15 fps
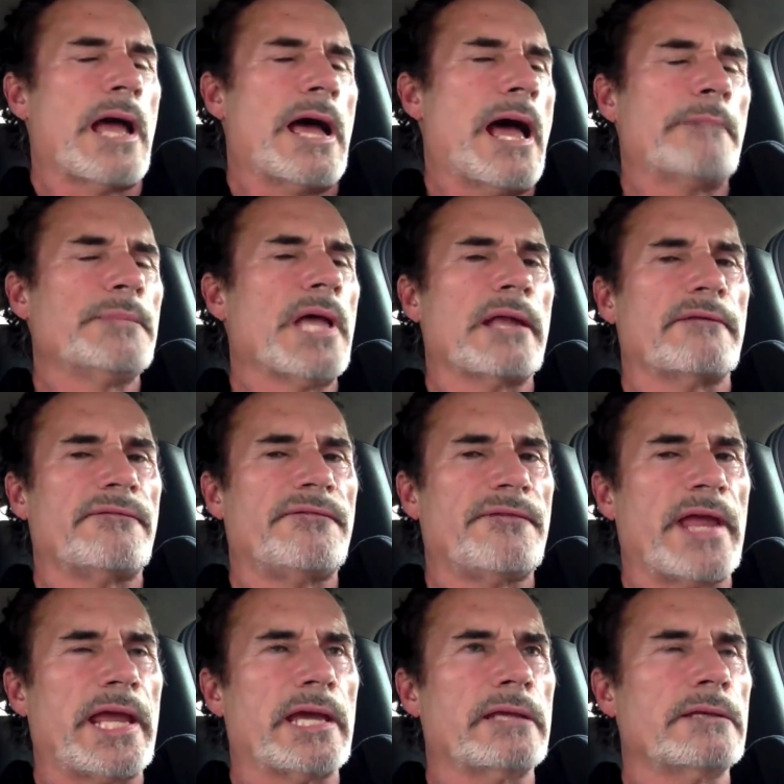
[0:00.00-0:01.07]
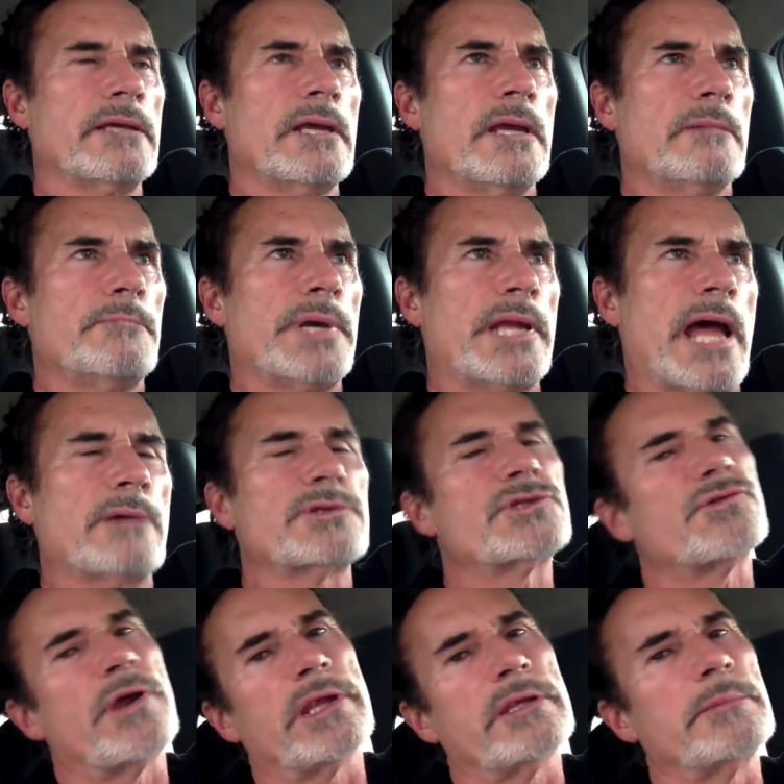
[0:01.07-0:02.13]
I'm not, a fan, but I was
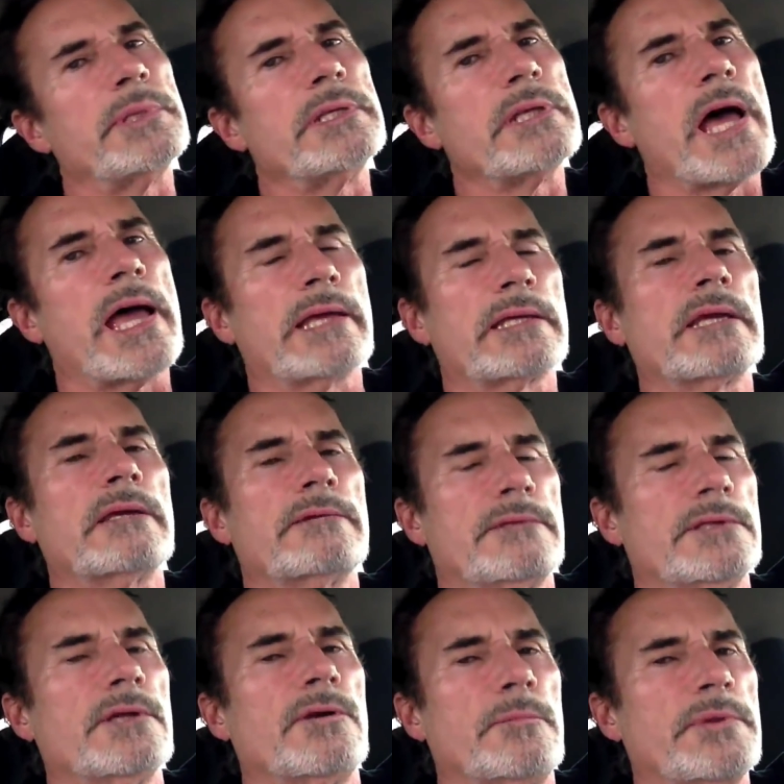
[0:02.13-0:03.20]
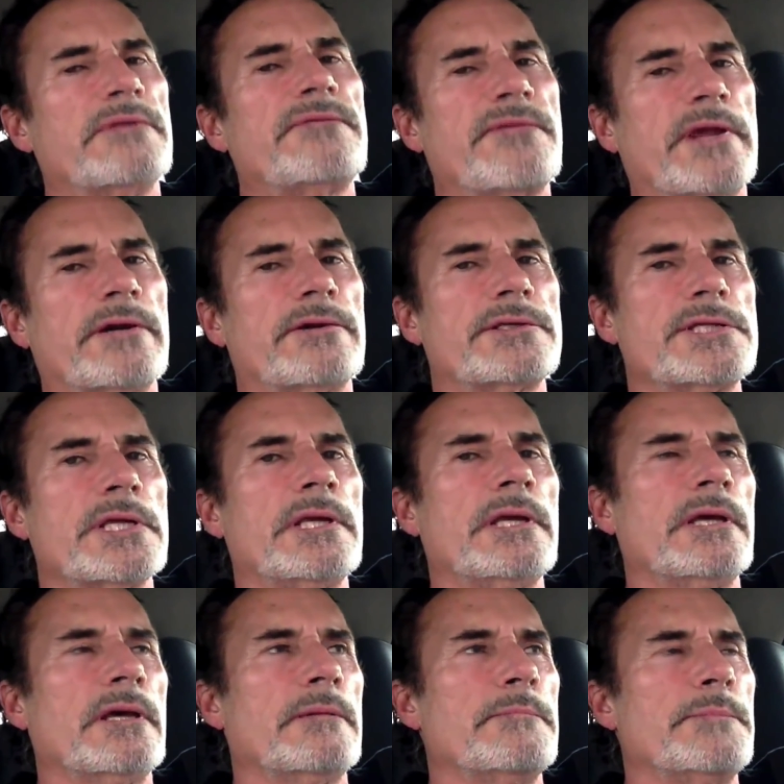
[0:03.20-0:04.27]
trying to be not, you know, be fair to
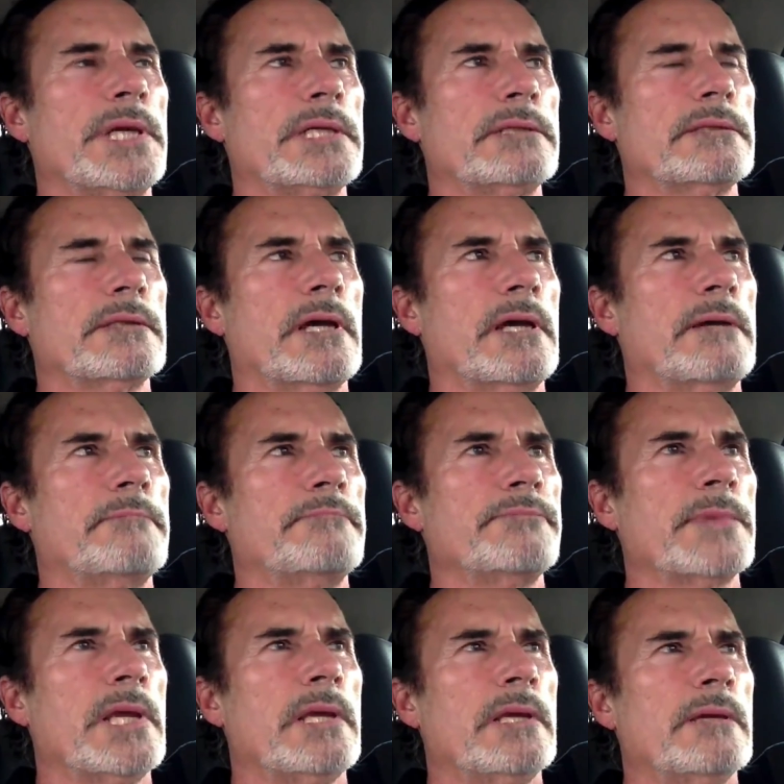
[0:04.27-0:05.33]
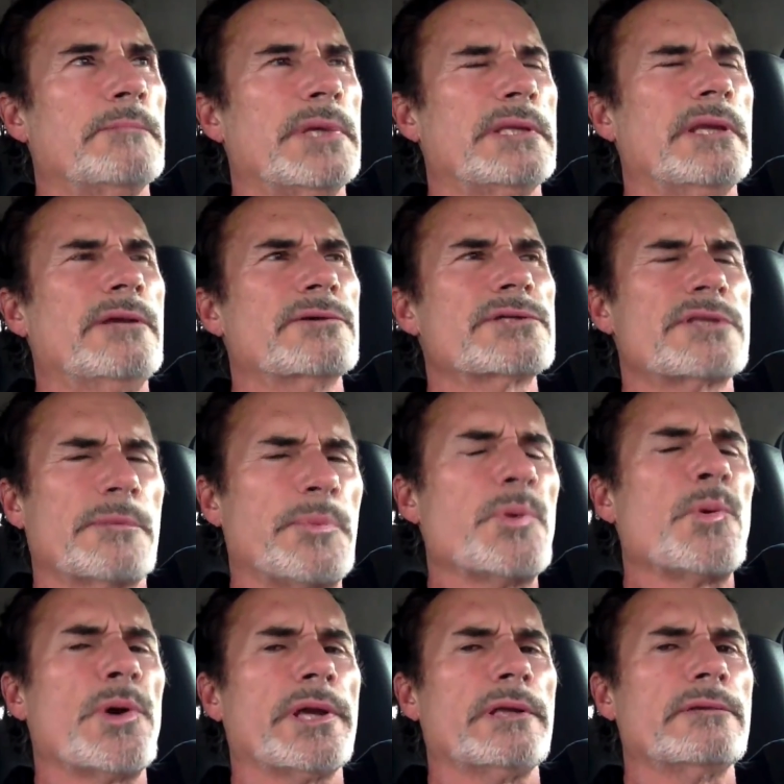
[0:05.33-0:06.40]
him. But um, but here's the
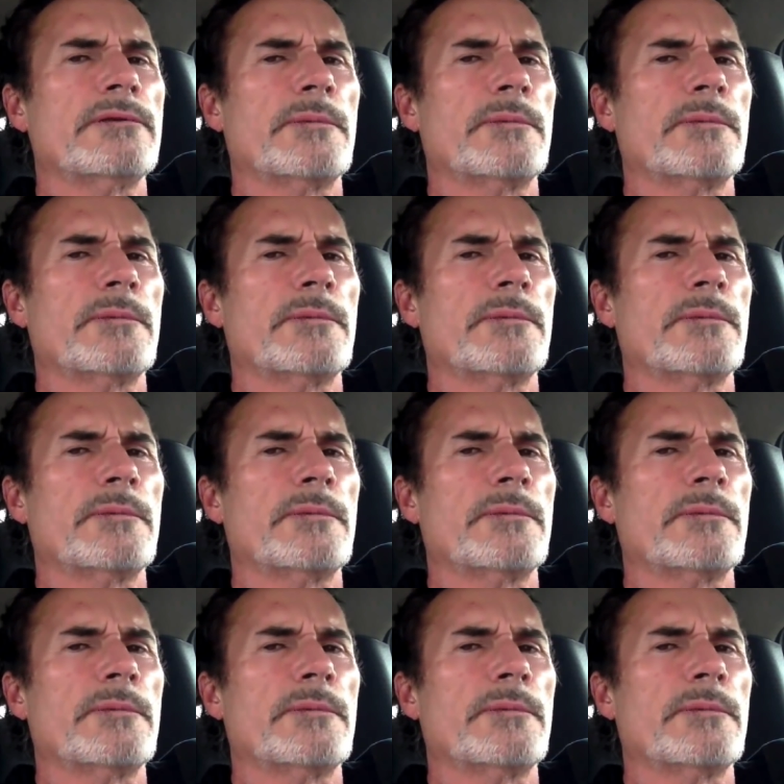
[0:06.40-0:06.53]
point.